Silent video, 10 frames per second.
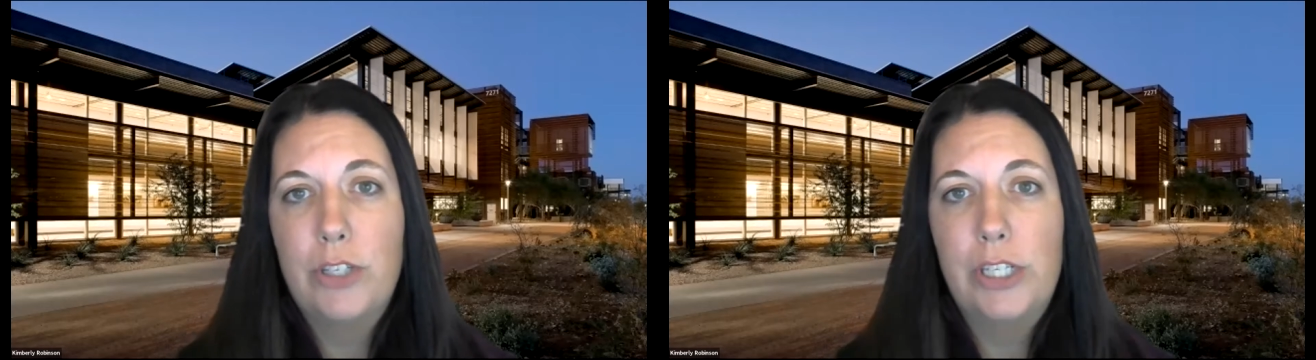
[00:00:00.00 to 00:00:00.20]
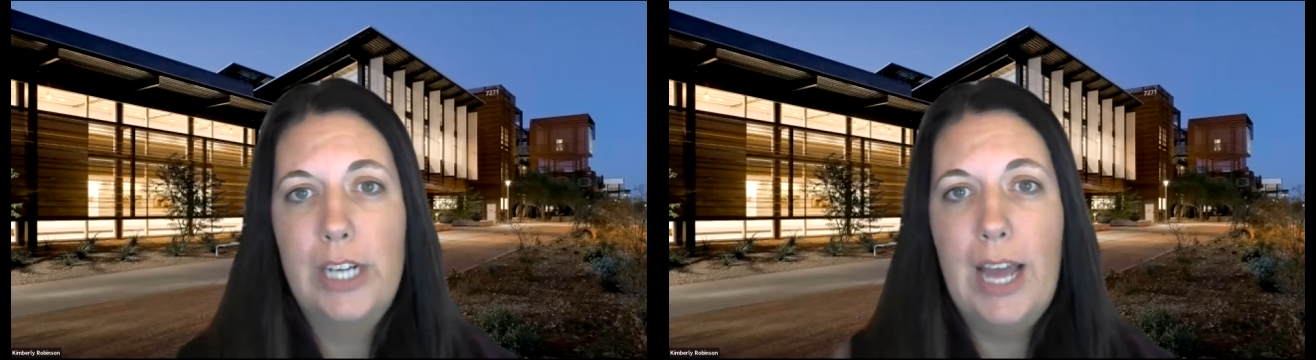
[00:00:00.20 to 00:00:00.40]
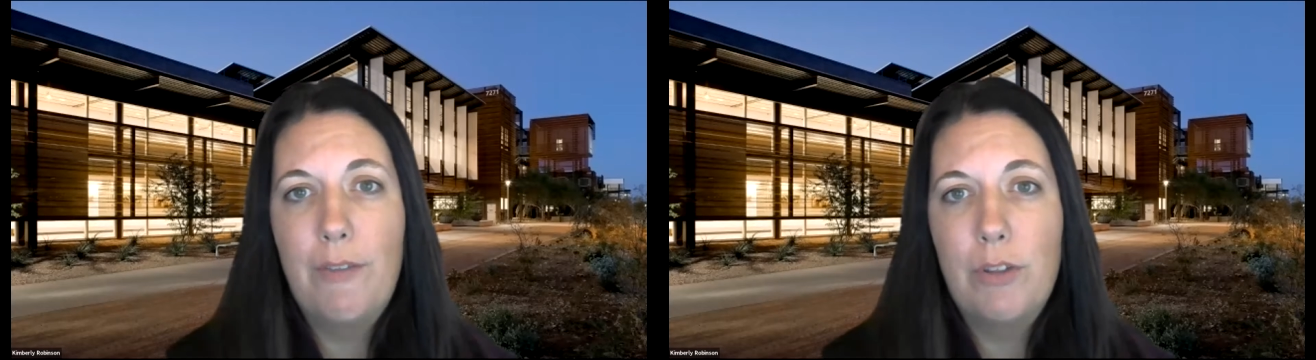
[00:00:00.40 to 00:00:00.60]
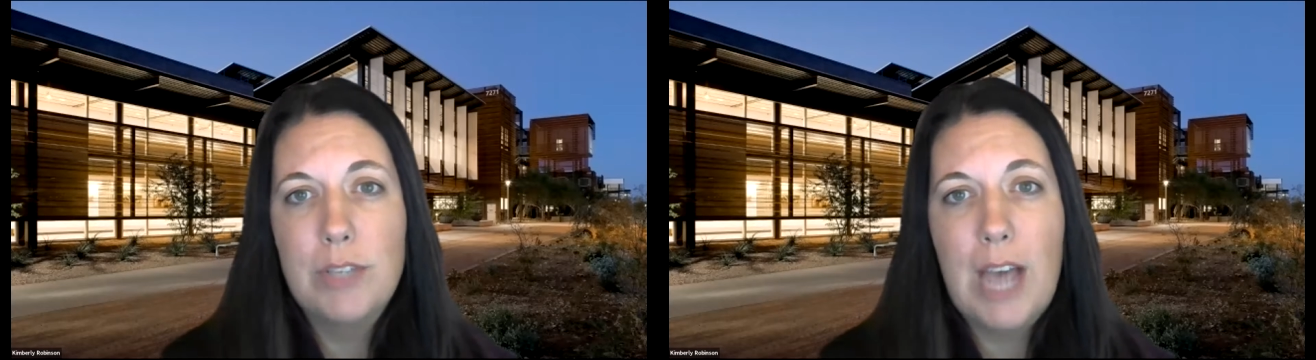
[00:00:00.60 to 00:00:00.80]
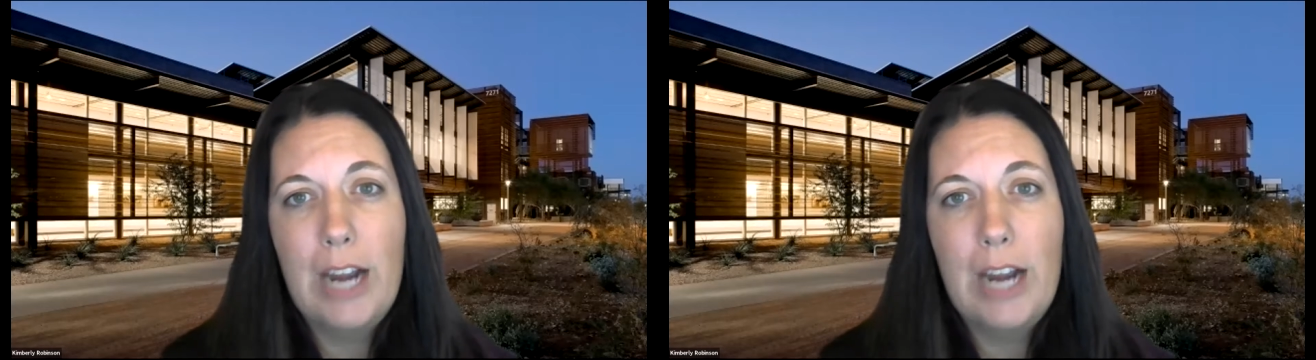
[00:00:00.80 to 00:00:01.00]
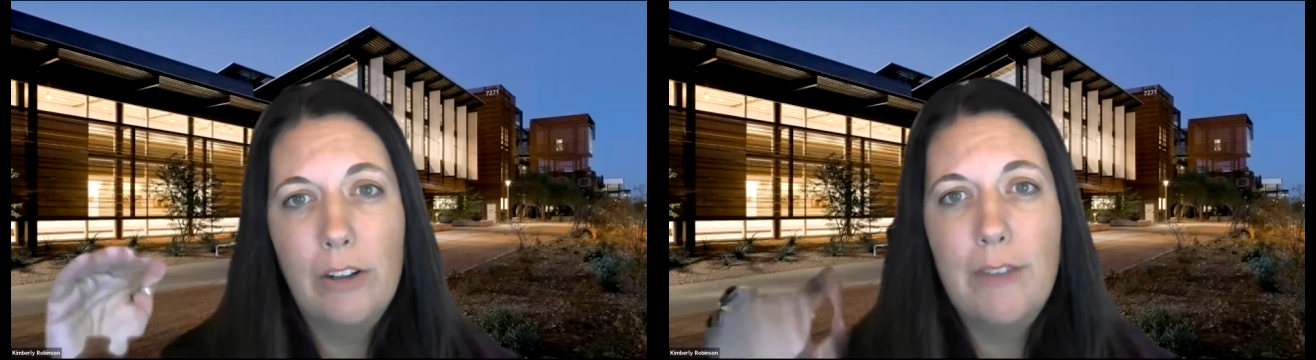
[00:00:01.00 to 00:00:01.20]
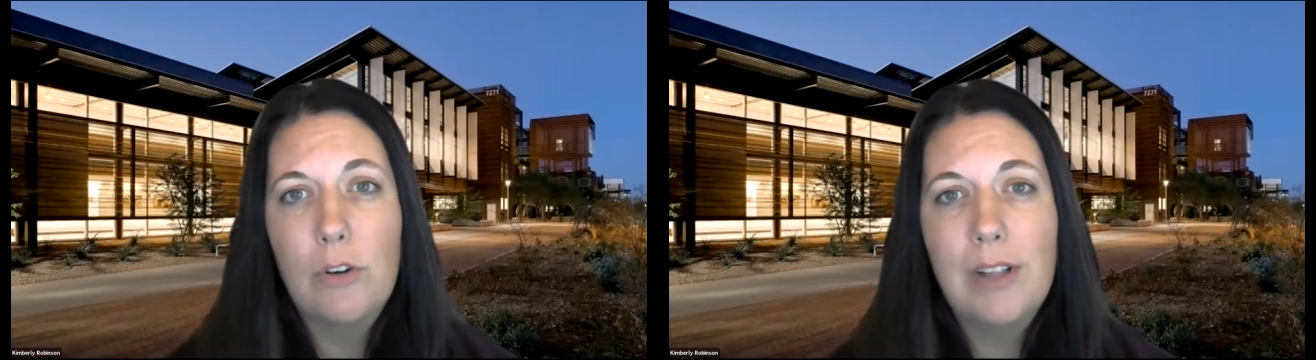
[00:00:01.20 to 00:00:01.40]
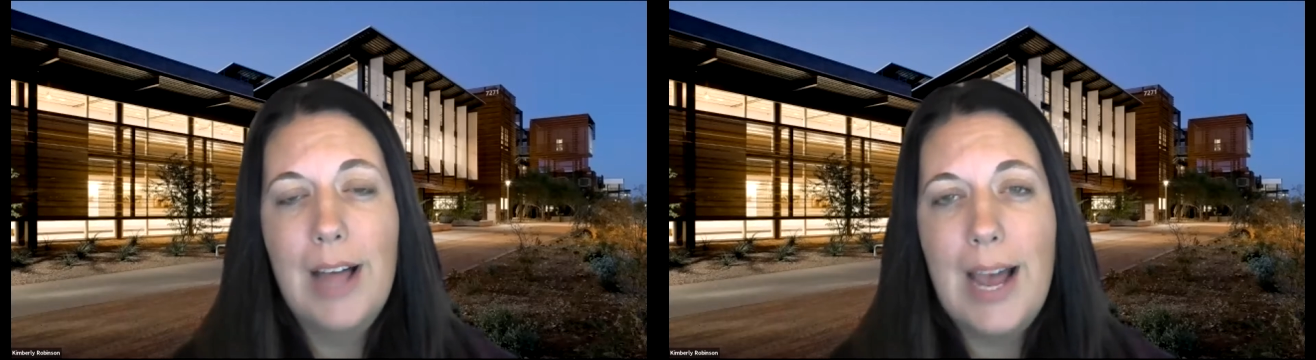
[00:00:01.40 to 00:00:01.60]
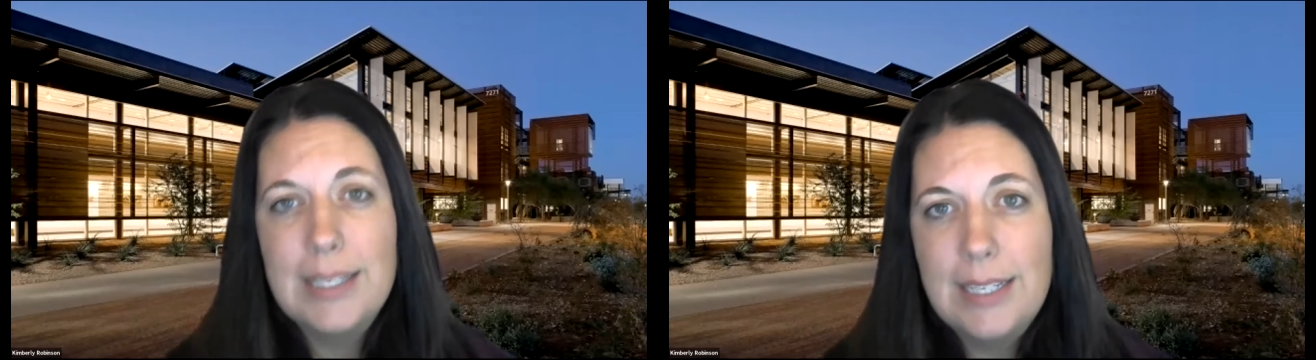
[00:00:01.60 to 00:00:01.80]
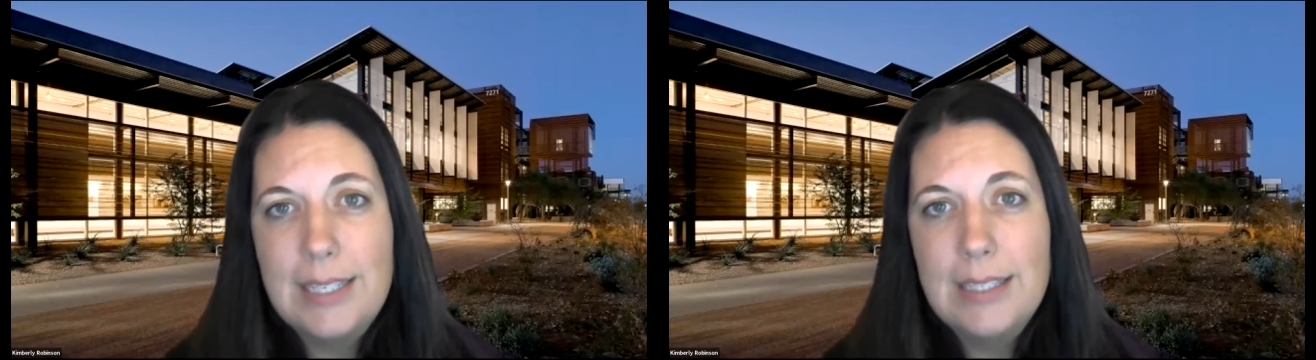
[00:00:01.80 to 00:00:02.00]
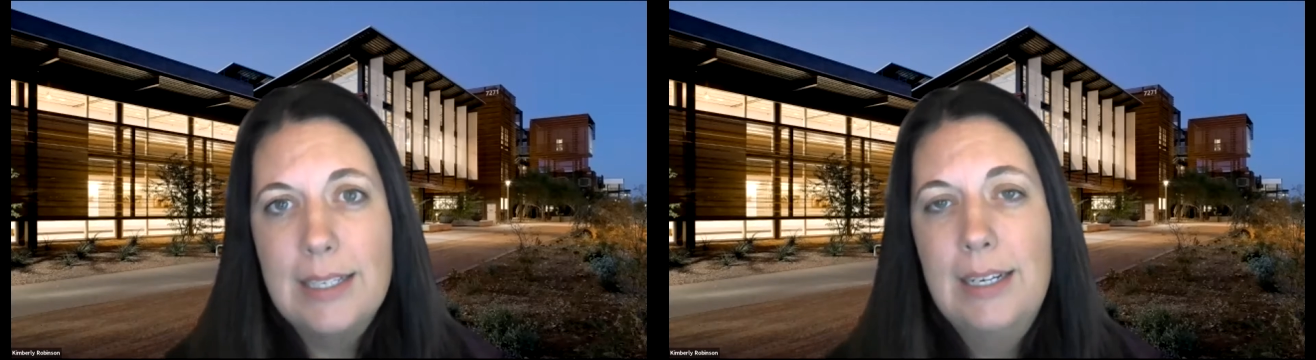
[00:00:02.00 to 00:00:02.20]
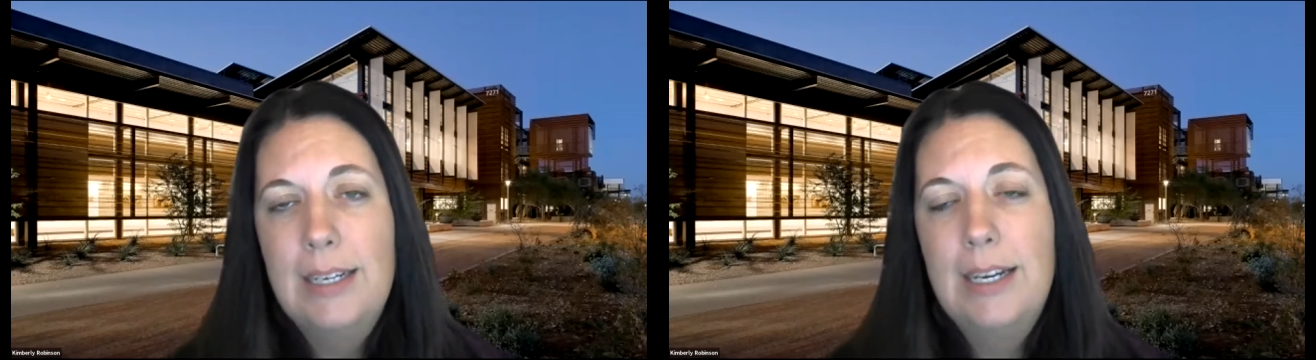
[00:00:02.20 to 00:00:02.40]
So you're going to have those higher level classes